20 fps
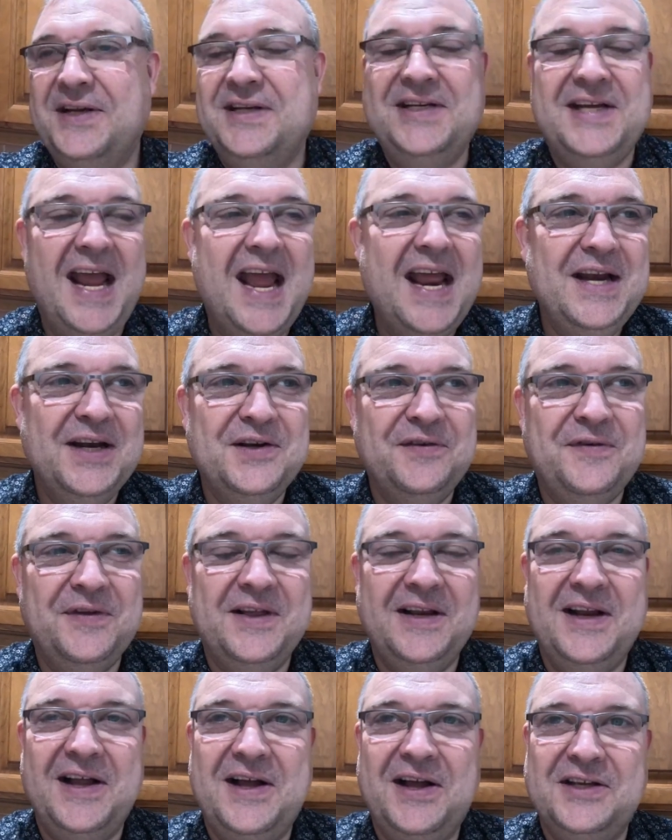tent for
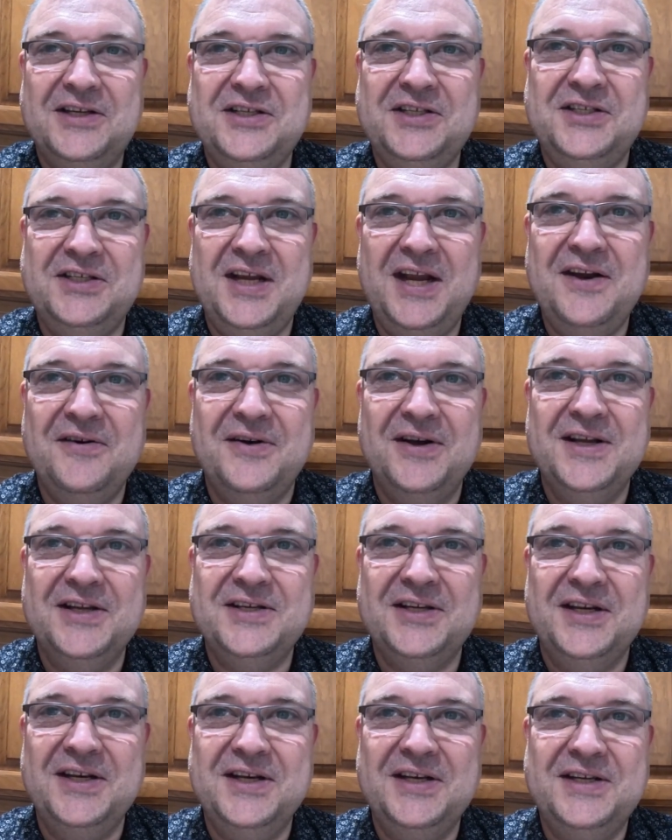the last
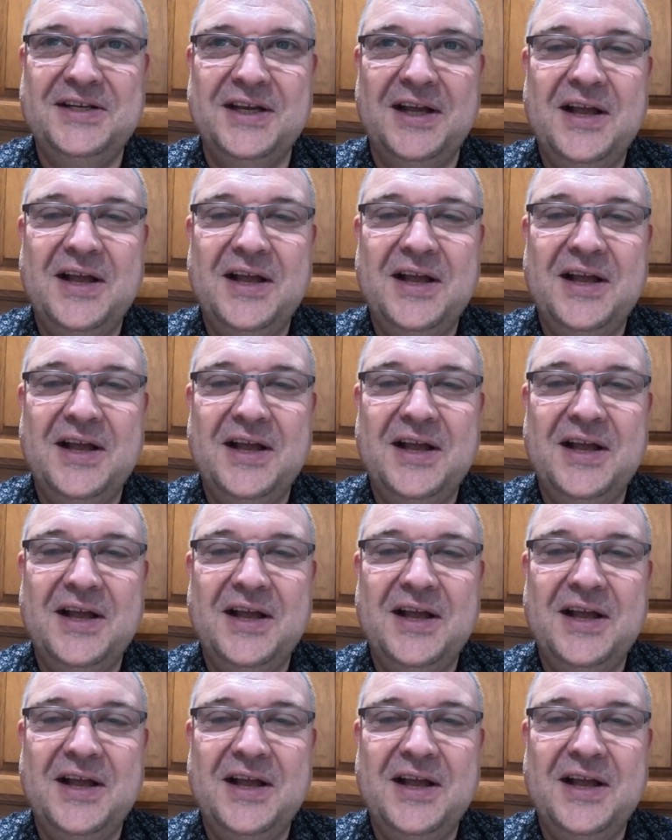series, and